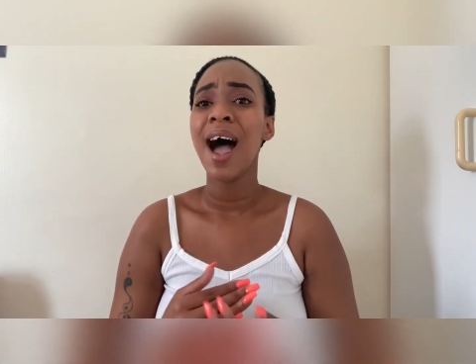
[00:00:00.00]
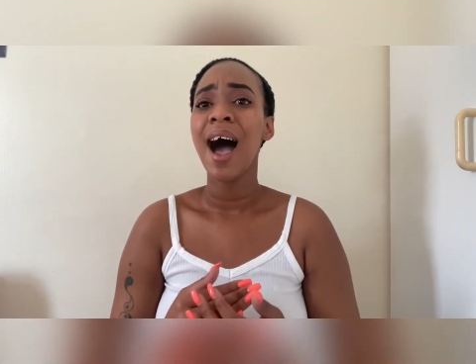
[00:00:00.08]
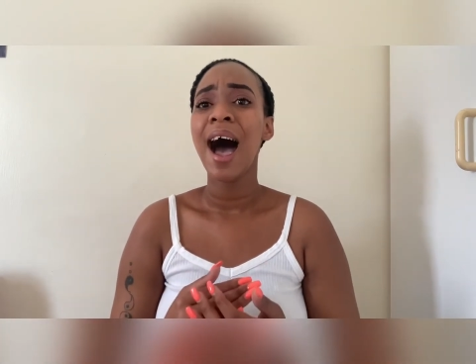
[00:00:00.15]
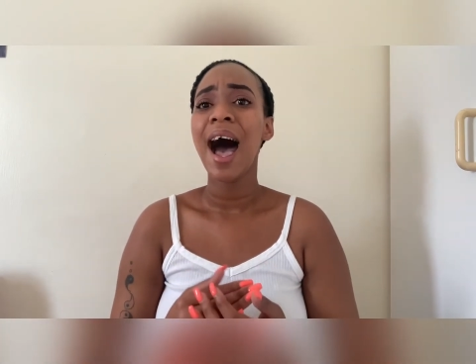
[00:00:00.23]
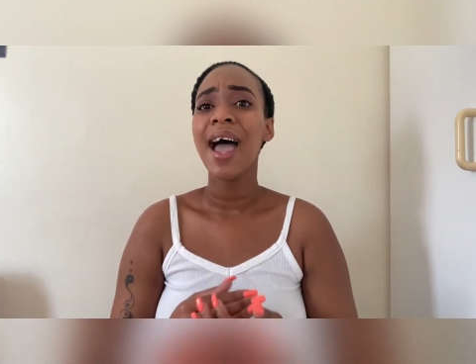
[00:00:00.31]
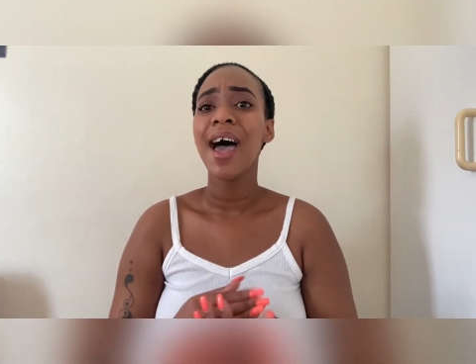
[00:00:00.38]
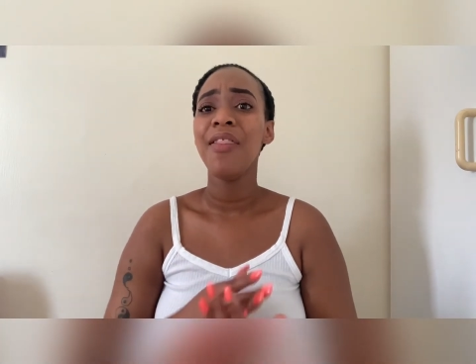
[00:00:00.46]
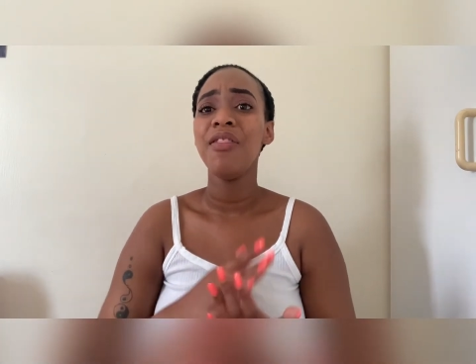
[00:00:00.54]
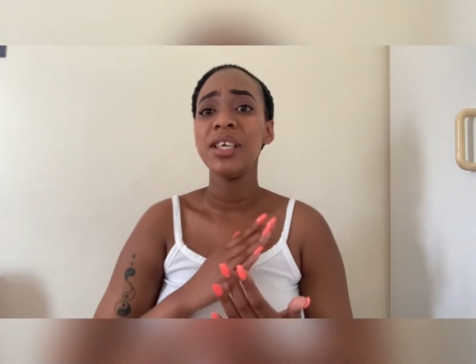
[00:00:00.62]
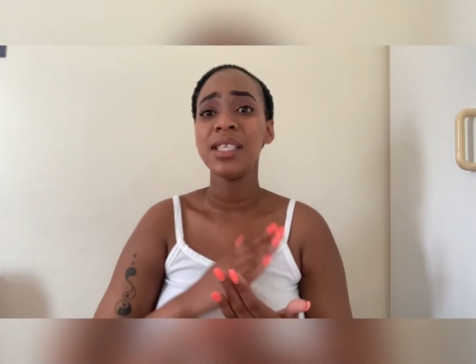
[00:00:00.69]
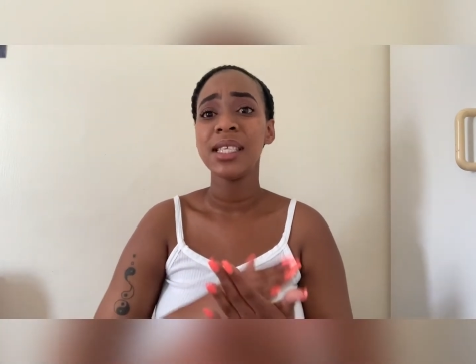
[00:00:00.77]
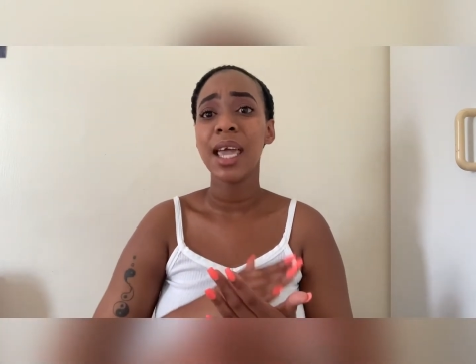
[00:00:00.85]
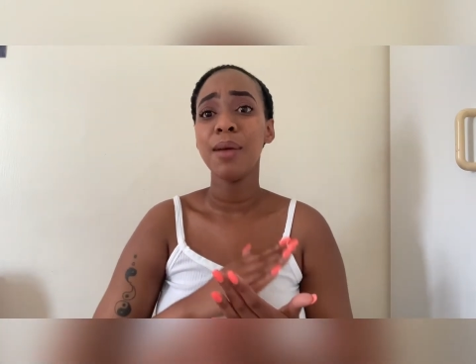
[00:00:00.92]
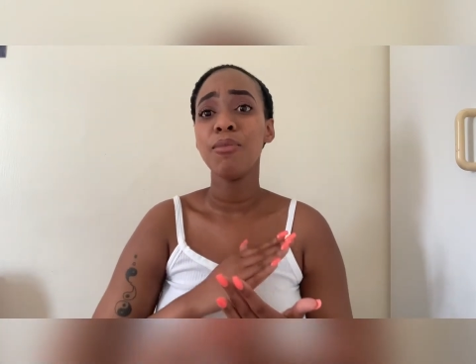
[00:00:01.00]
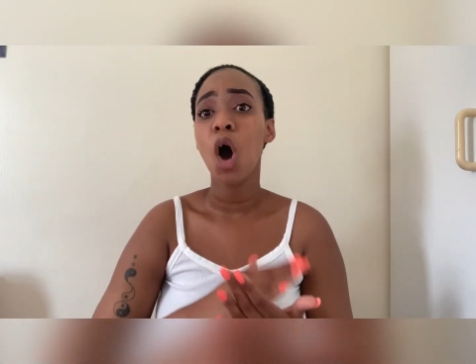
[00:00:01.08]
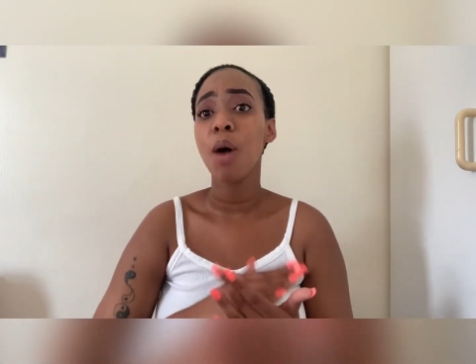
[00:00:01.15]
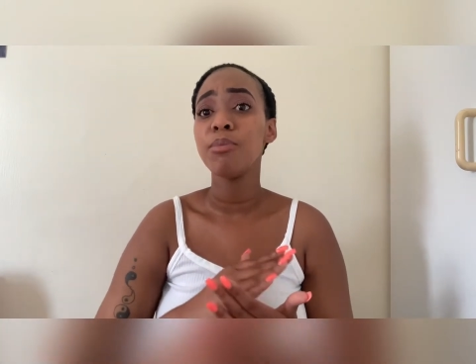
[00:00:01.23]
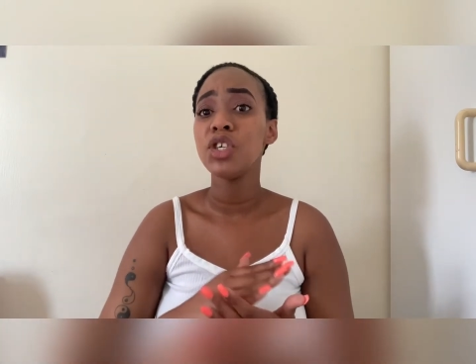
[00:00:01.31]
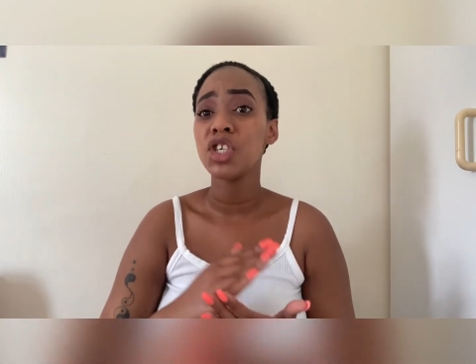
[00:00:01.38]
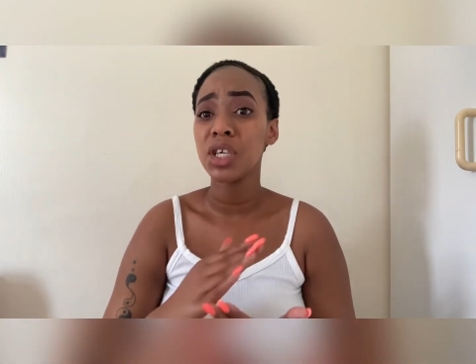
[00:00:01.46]
I had the same
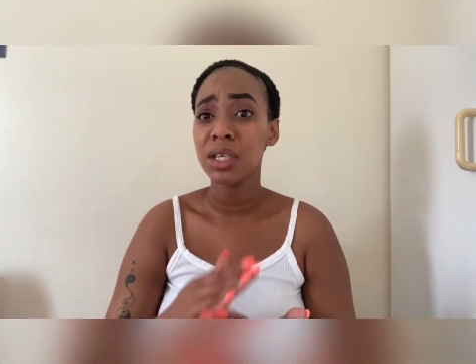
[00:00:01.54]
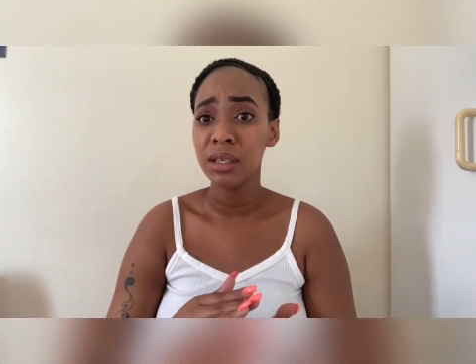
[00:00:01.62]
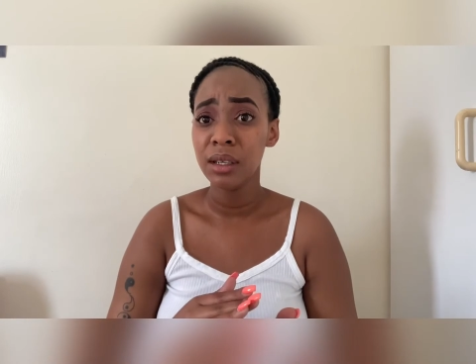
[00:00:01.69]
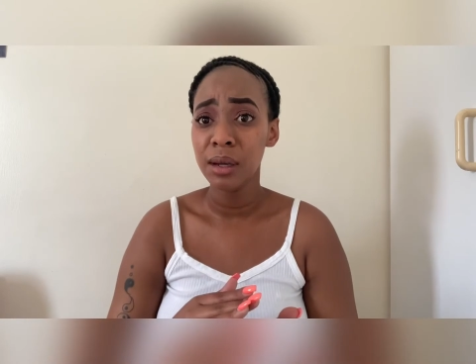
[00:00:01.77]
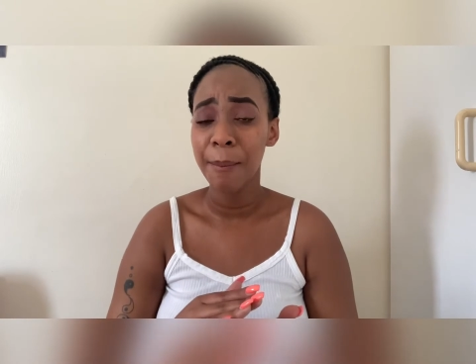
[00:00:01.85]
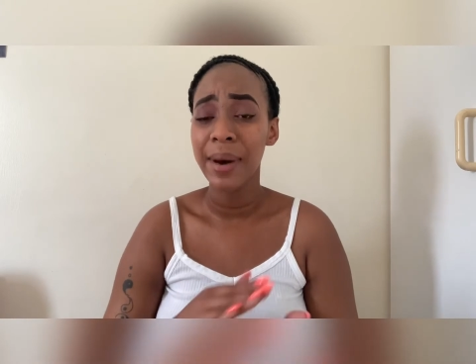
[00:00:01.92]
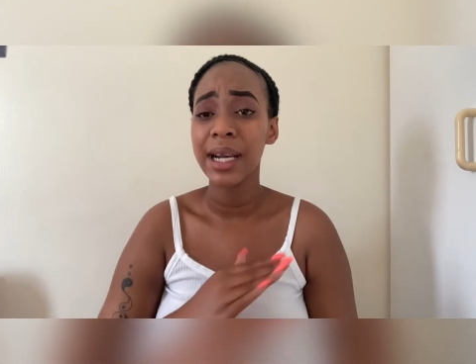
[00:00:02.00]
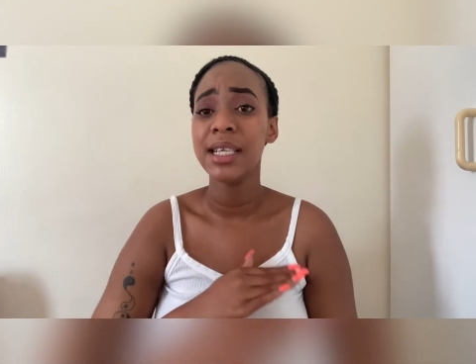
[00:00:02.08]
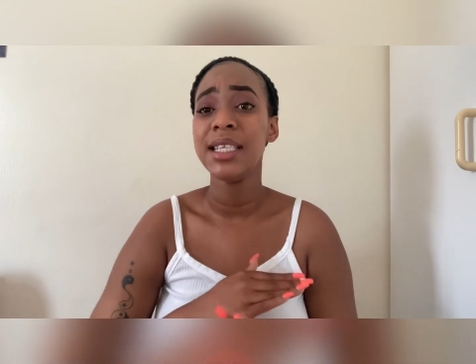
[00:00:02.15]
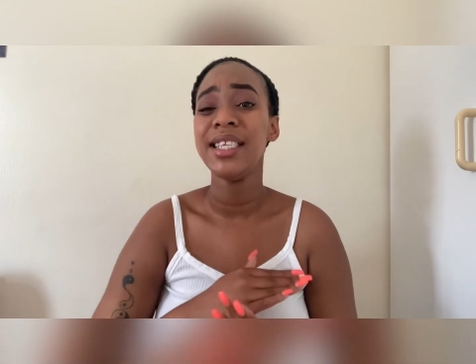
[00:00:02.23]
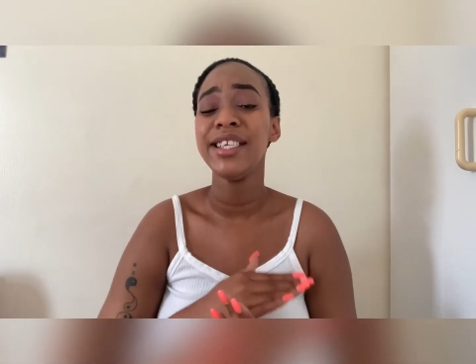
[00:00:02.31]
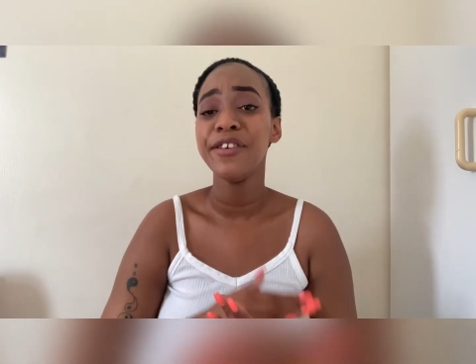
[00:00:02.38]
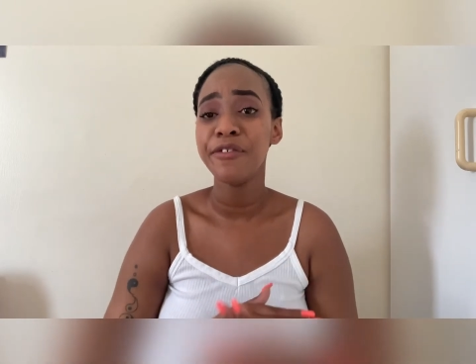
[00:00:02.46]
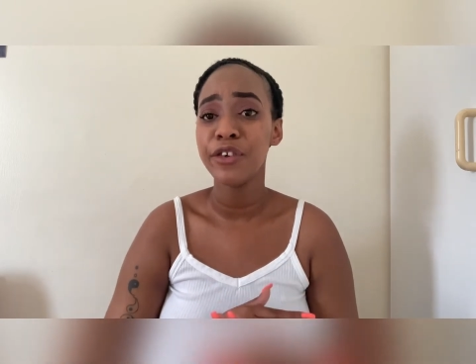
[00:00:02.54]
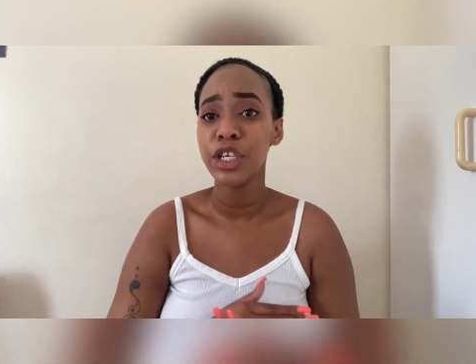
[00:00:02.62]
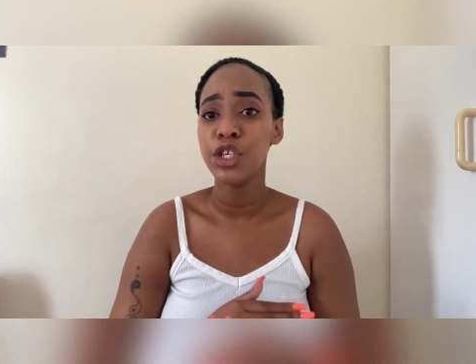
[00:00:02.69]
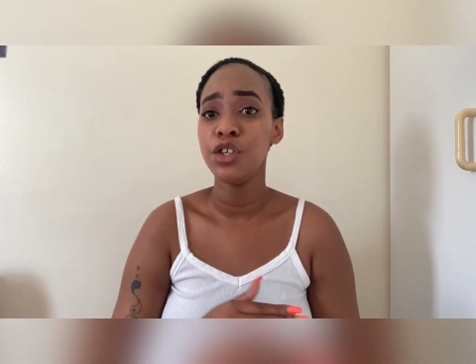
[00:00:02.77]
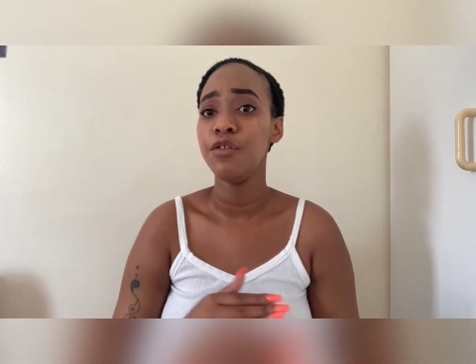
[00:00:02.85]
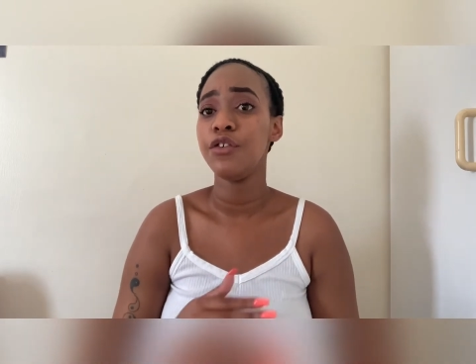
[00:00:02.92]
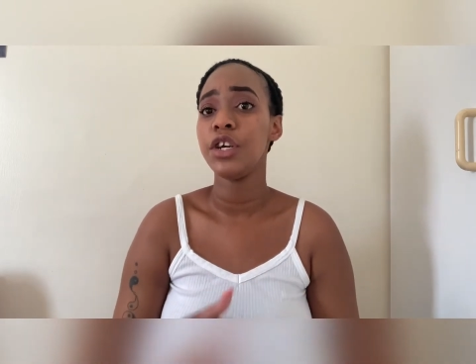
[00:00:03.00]
option but in different
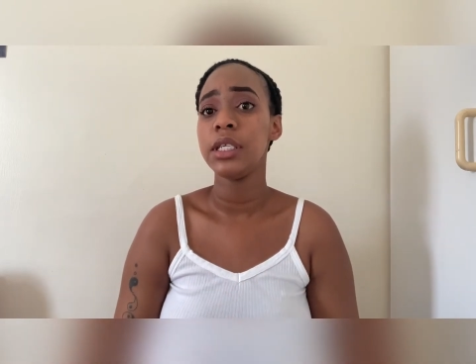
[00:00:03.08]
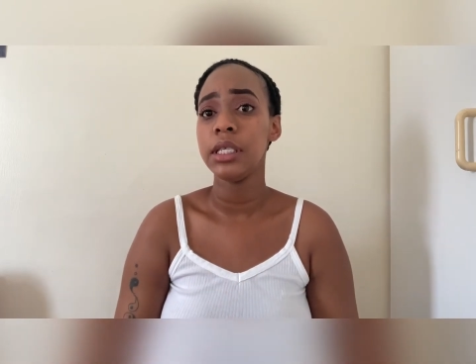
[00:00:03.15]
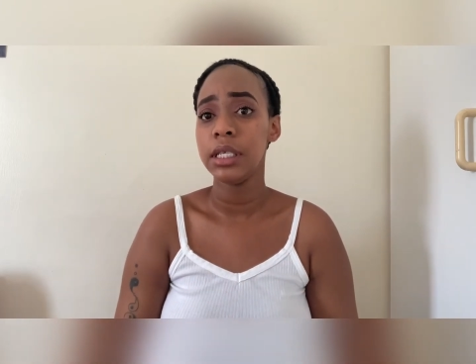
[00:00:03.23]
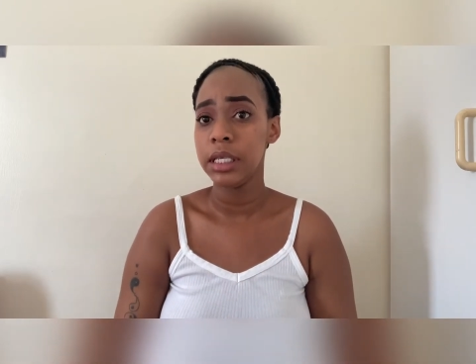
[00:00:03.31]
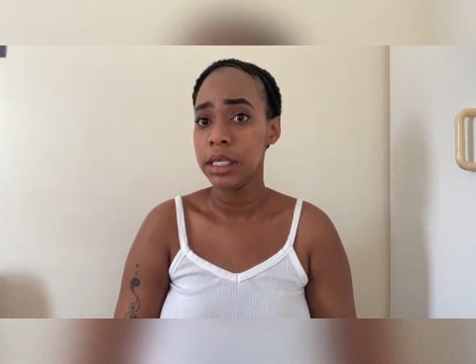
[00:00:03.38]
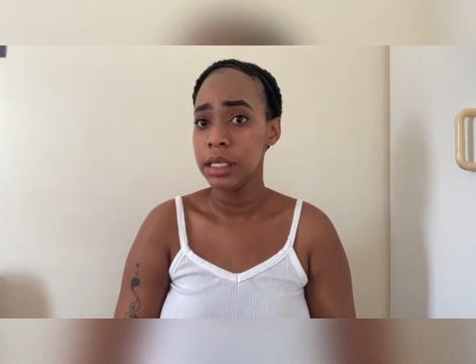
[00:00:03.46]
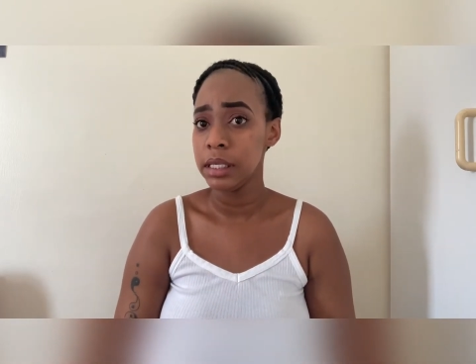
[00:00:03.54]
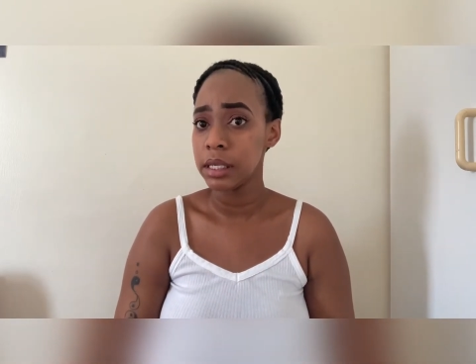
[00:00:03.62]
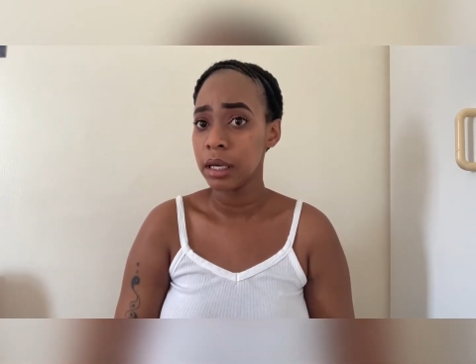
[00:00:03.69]
universities.